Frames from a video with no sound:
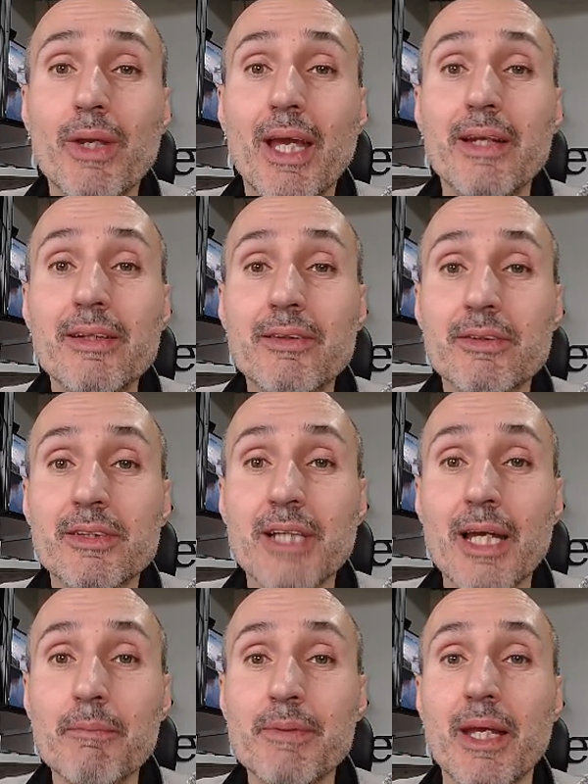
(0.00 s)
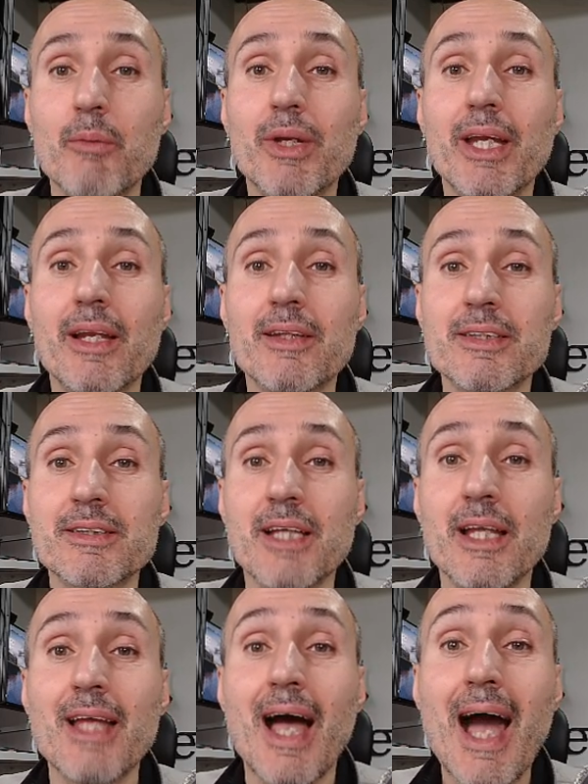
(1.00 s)
intercept, and we can
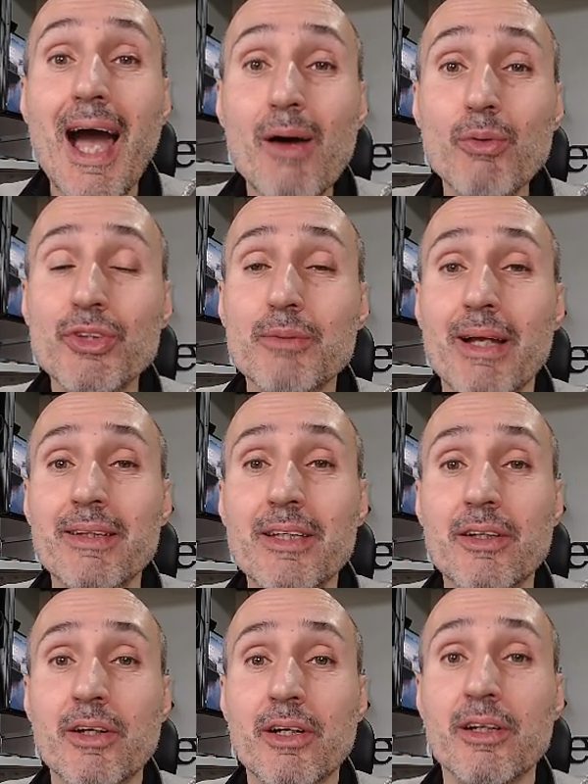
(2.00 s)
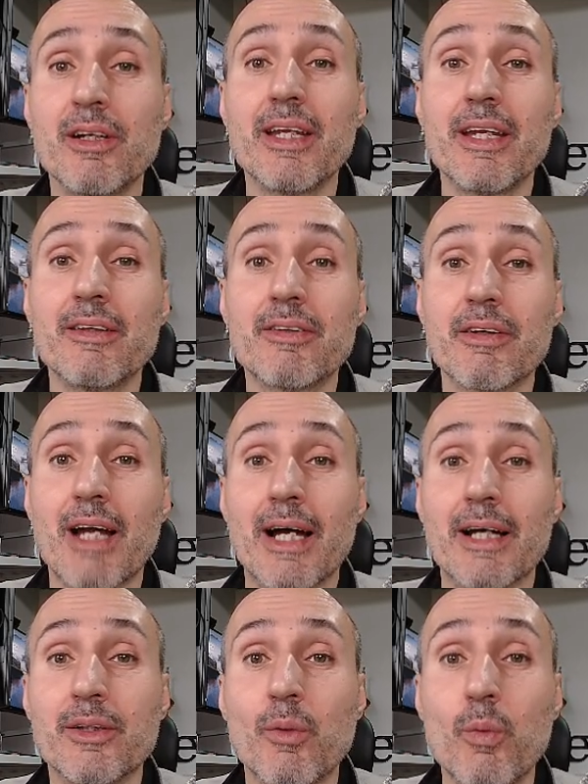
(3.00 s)
understand how semantic kernel
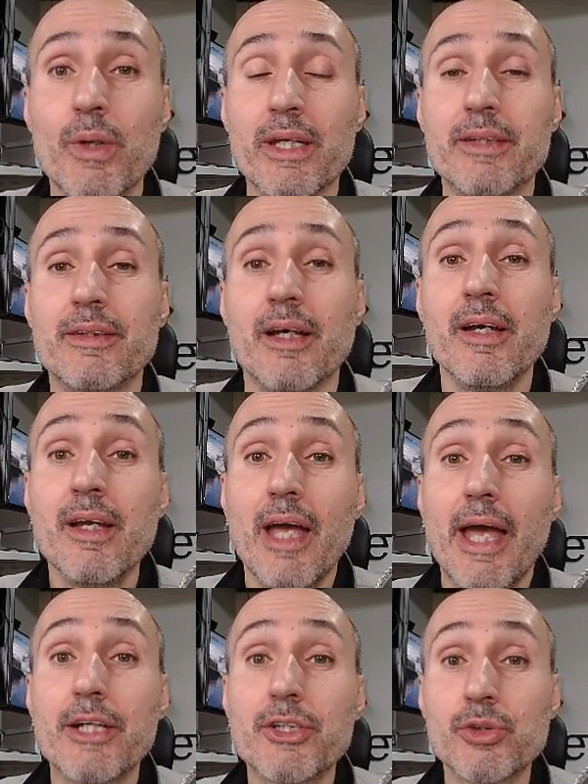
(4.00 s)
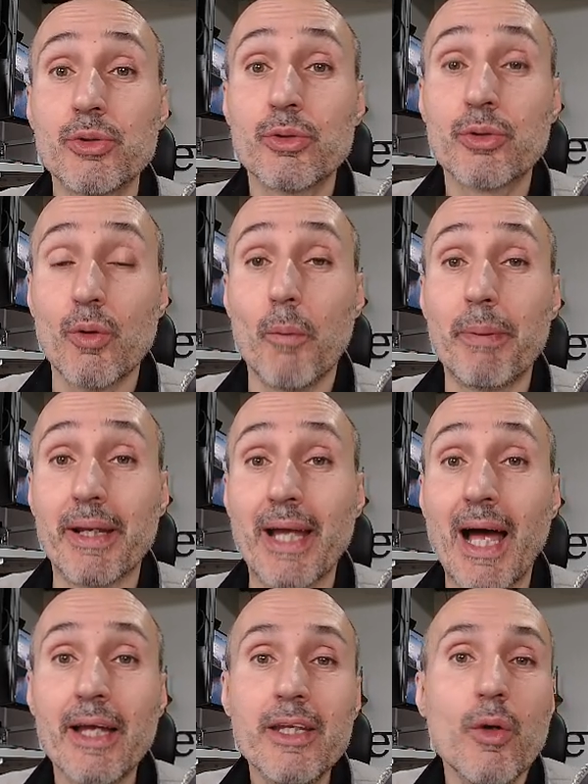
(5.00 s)
interact with Azure
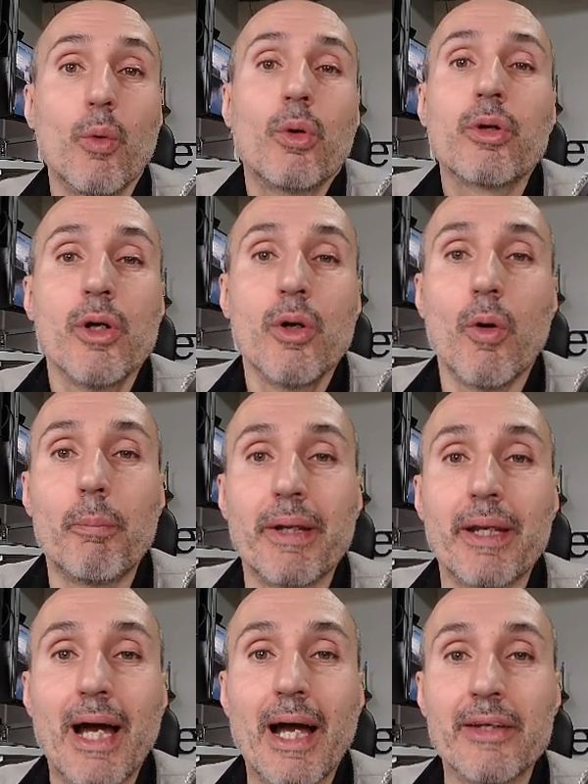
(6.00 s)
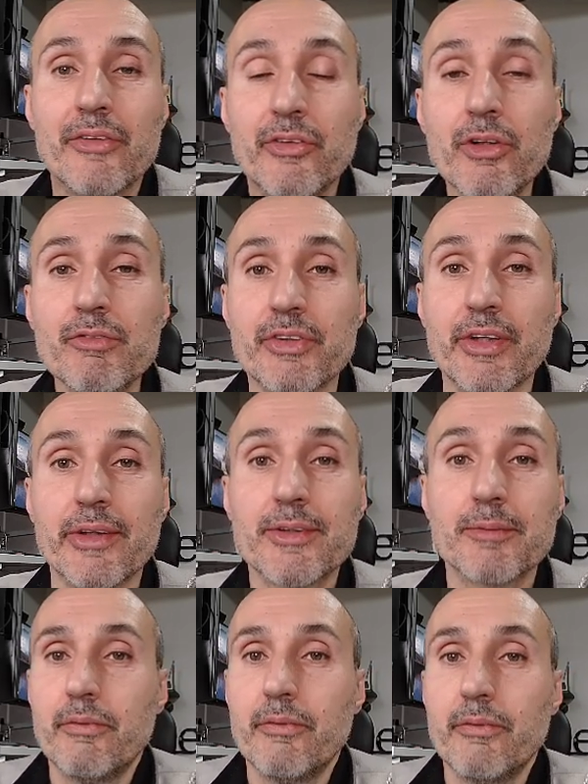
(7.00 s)
OpenAI or OpenAI services.
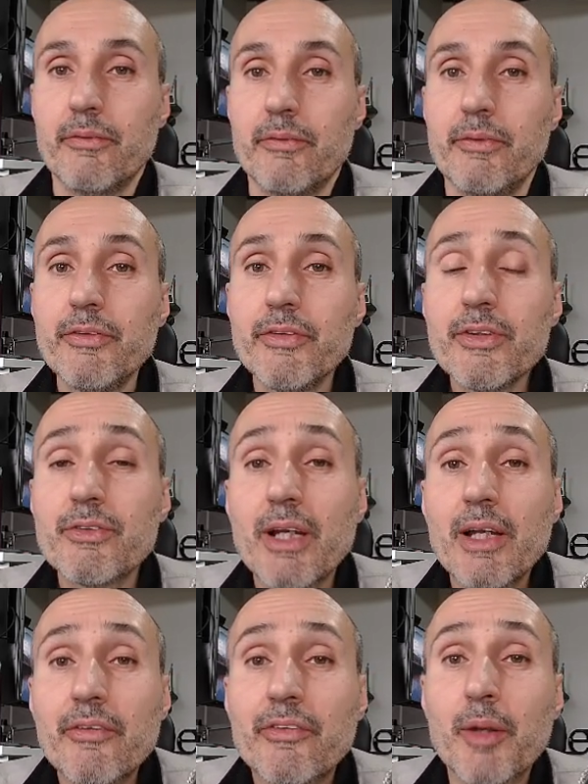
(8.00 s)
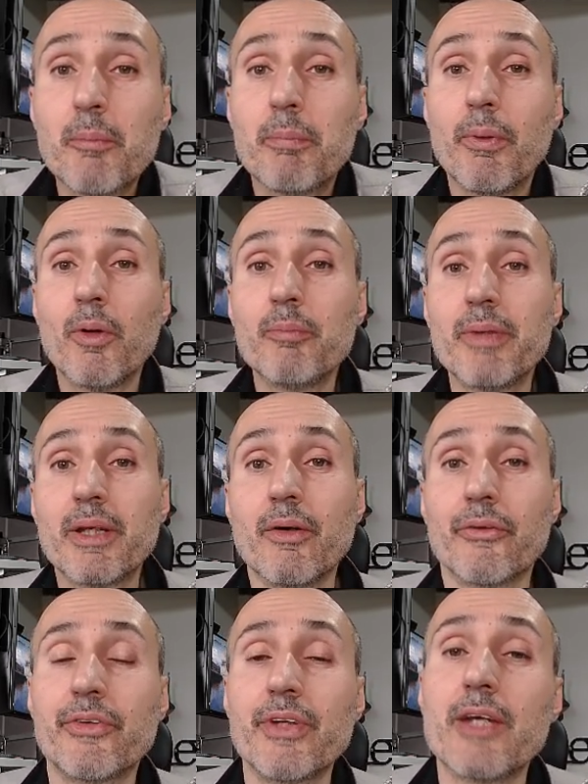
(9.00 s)
This is really simple
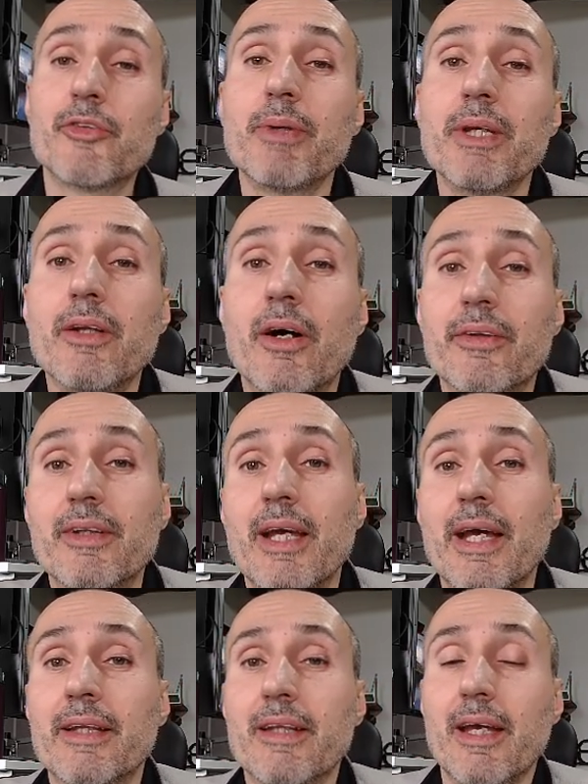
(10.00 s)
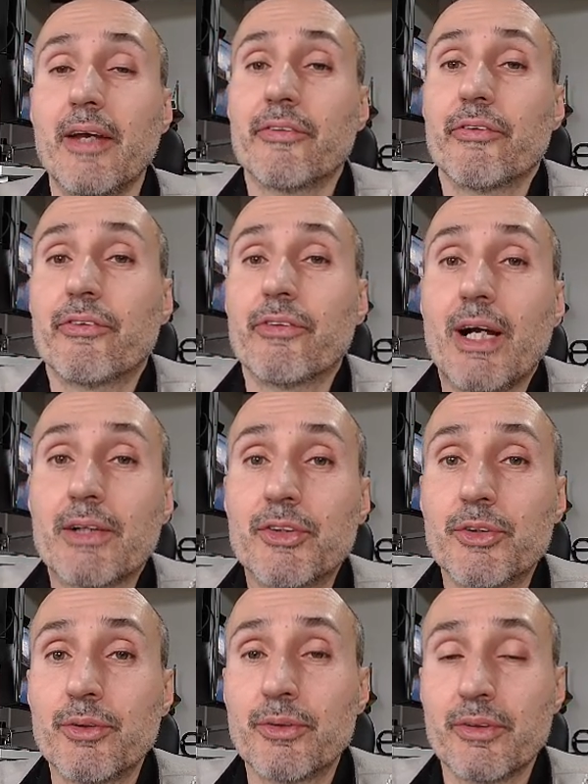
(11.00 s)
because the ASP.NET has a
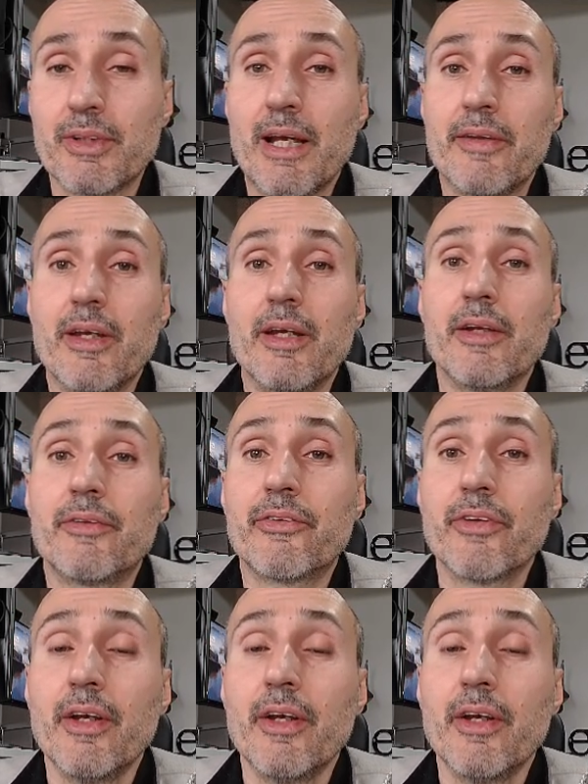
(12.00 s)
structure that it's